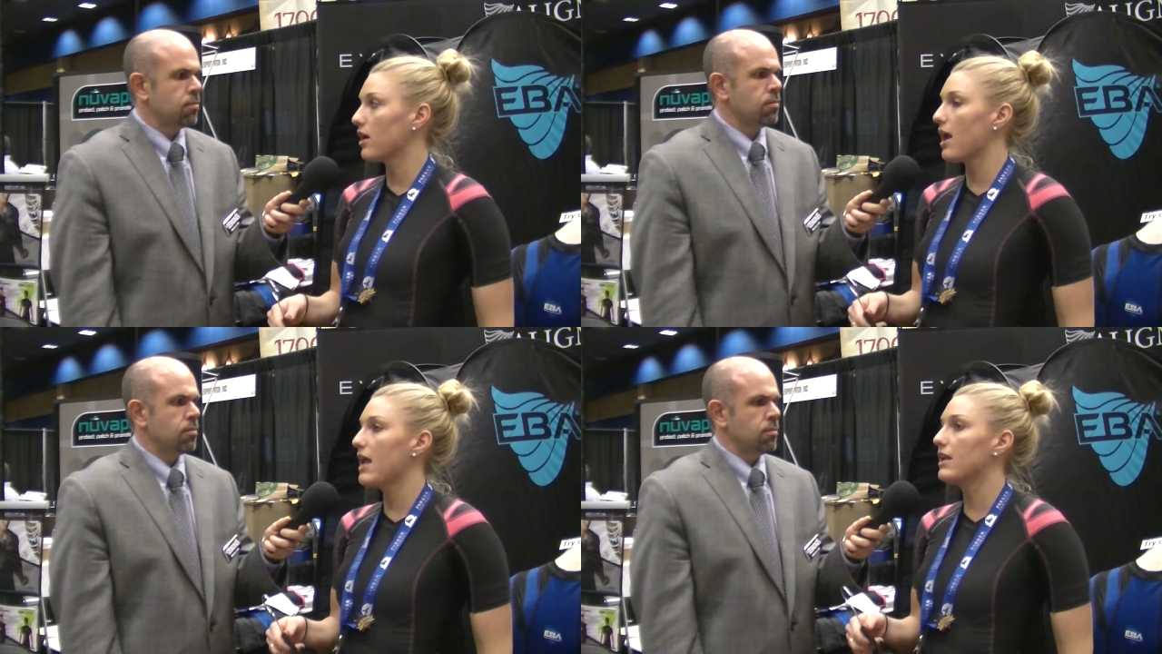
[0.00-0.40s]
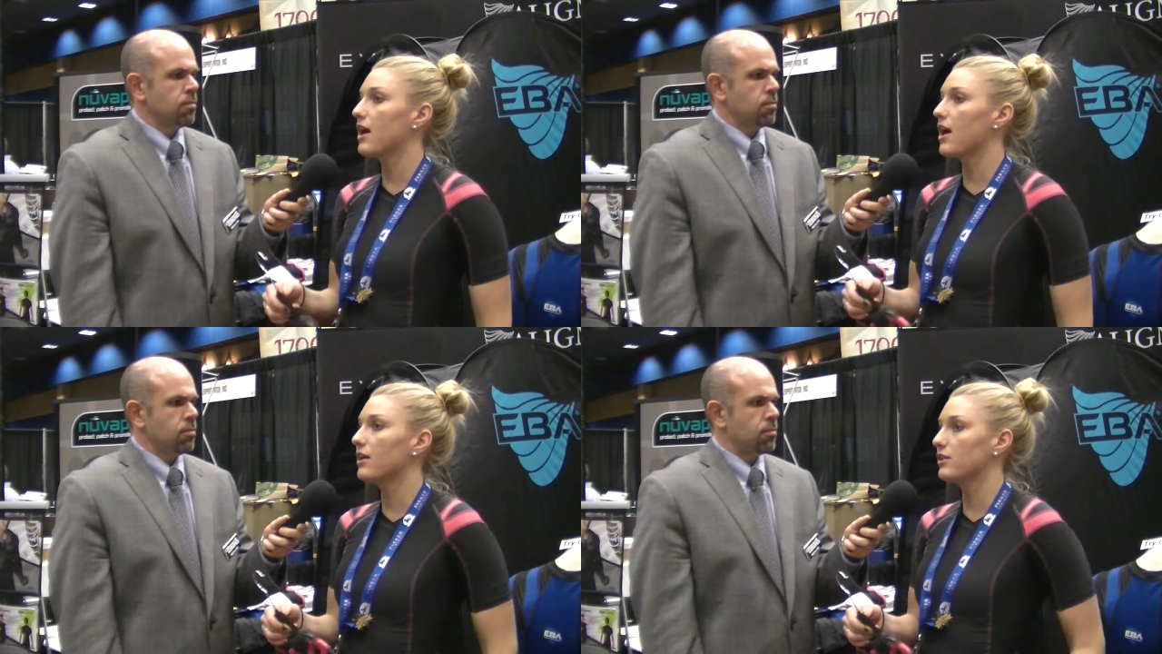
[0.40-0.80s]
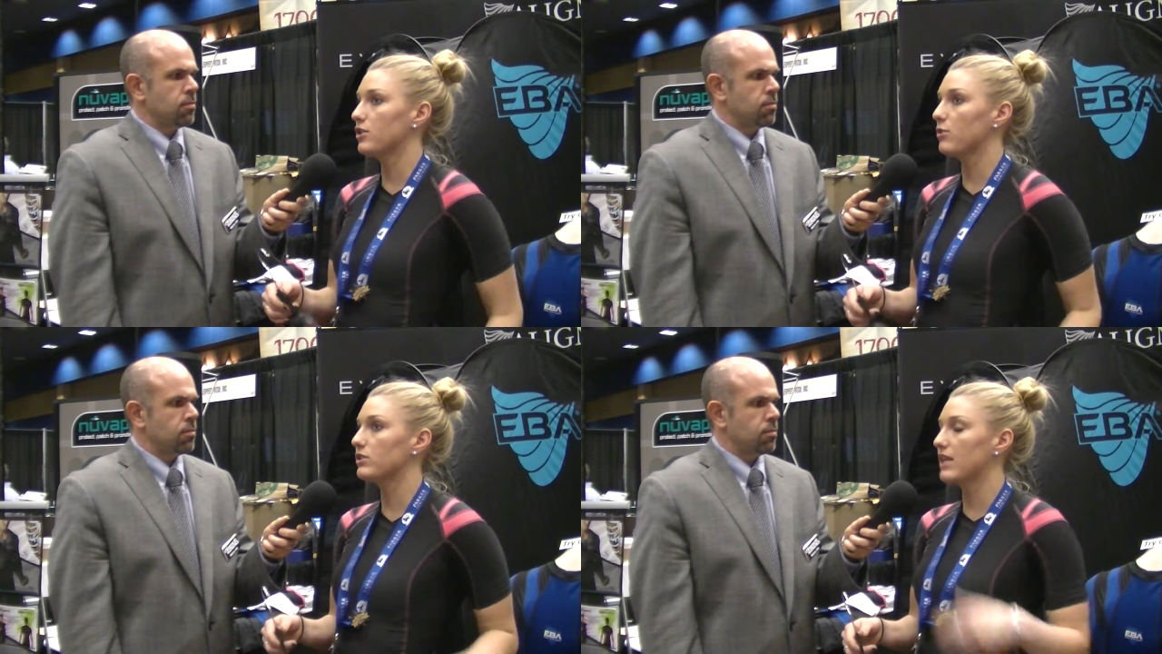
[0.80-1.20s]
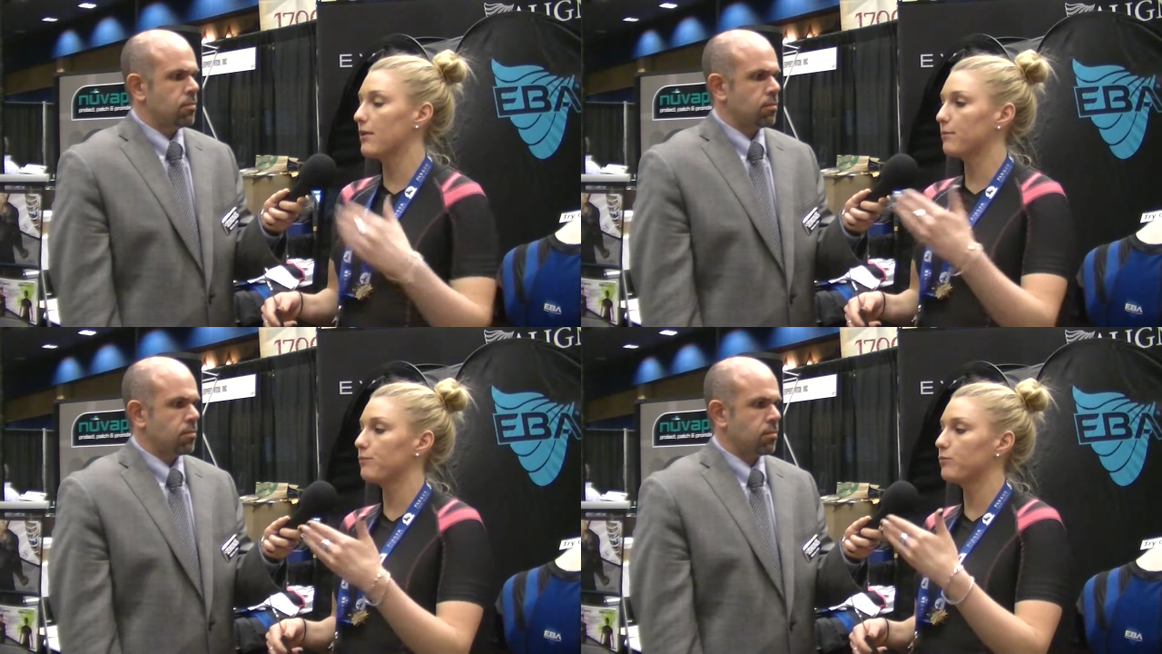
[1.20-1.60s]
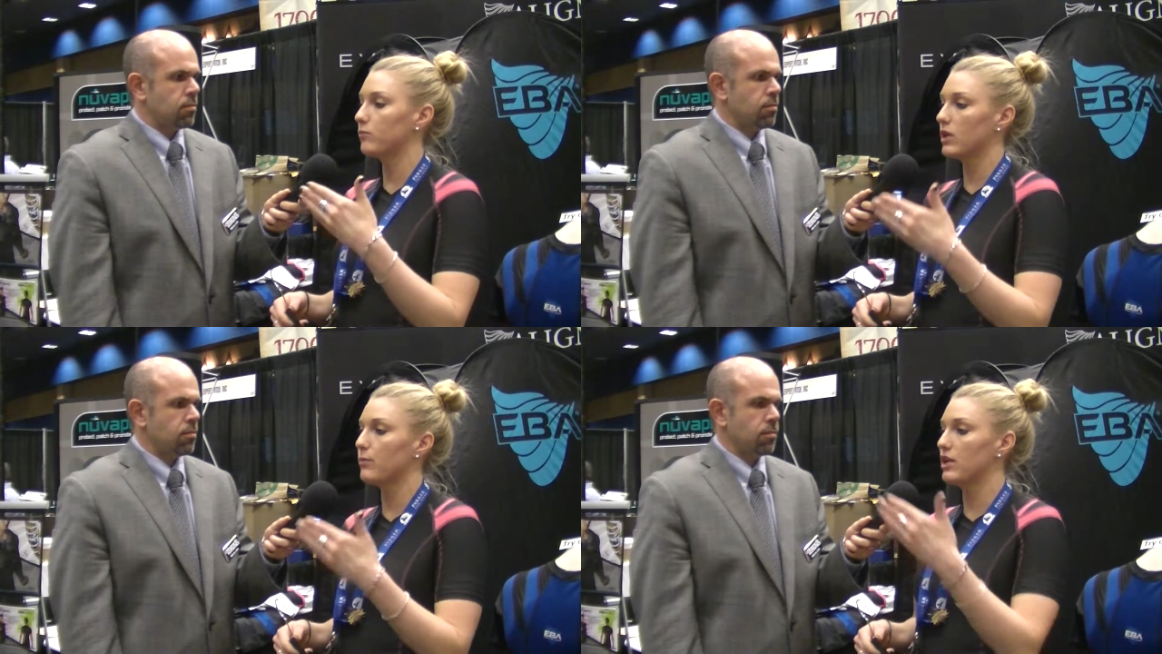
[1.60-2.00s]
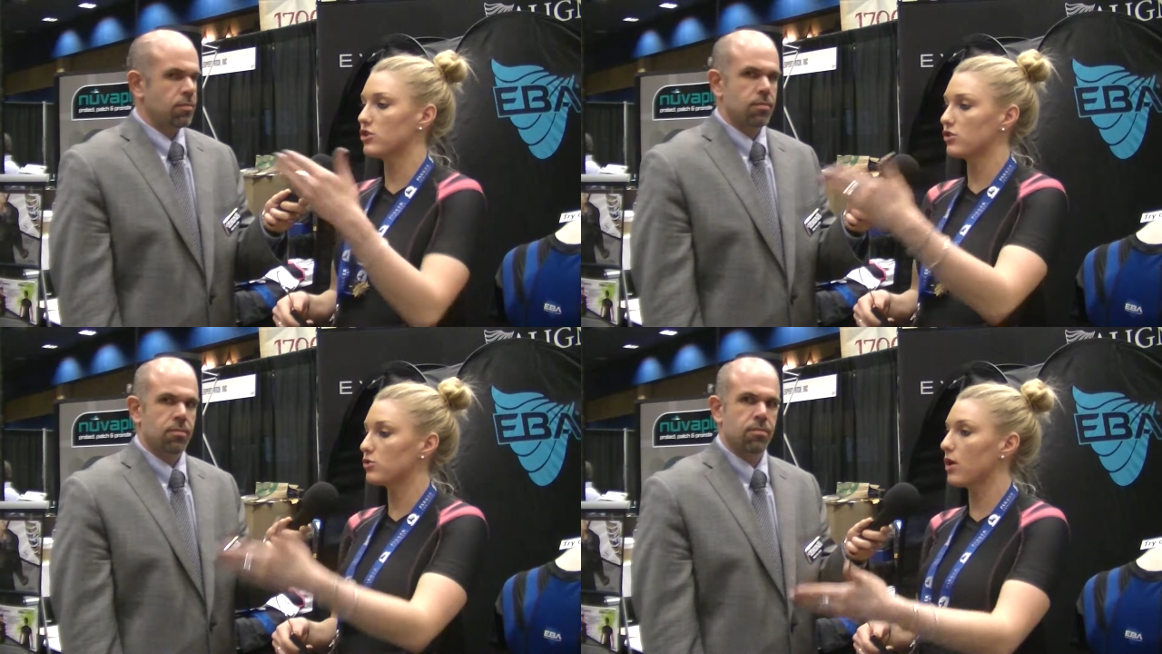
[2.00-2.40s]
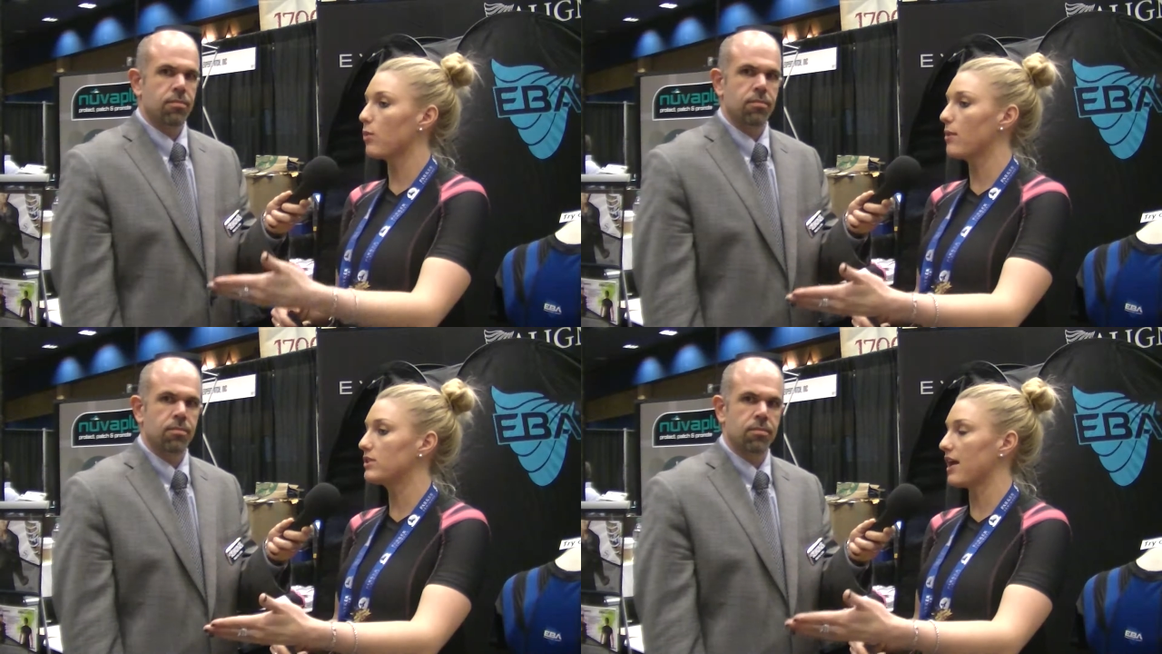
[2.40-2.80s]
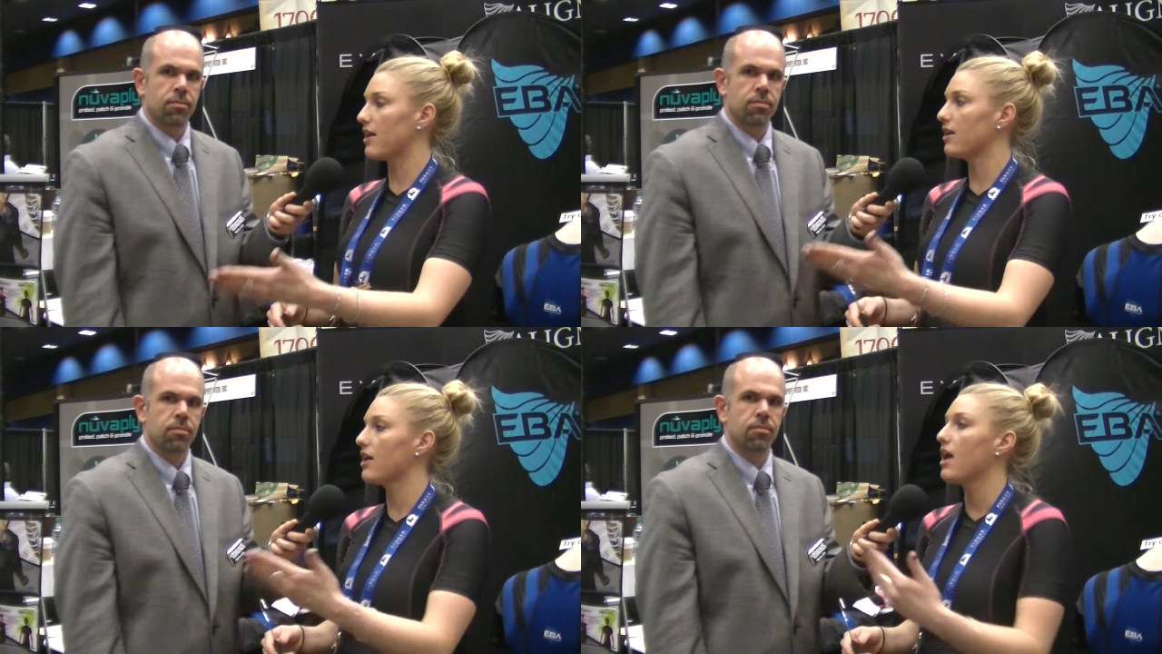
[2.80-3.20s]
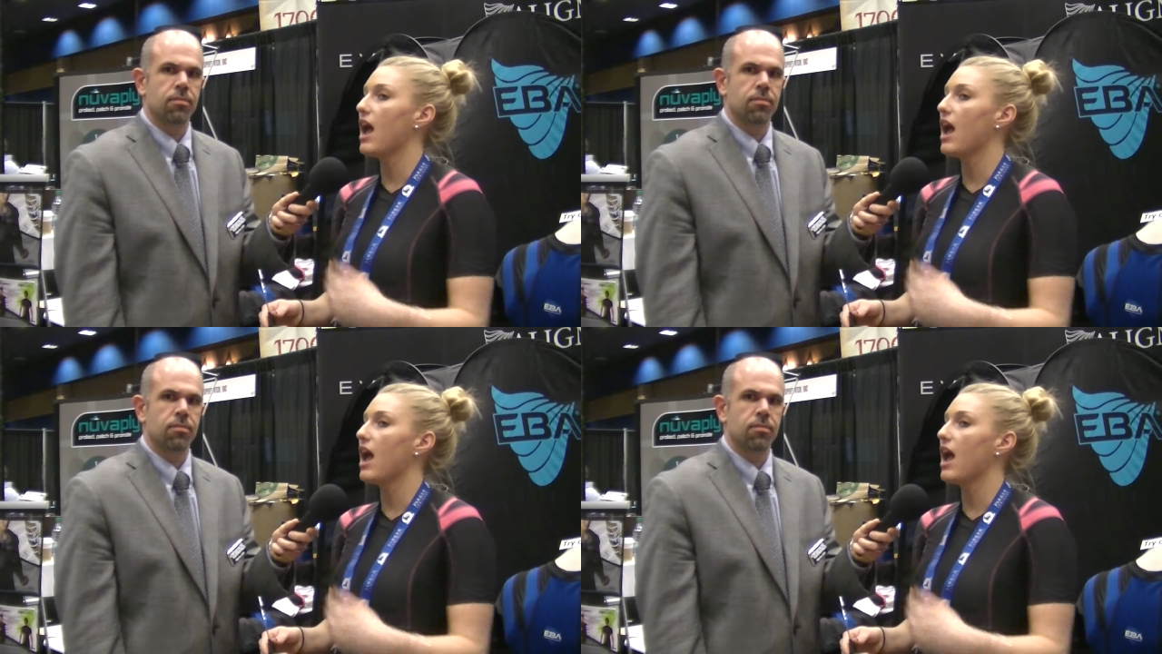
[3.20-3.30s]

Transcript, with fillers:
Speaker 1: and send their patients to our website.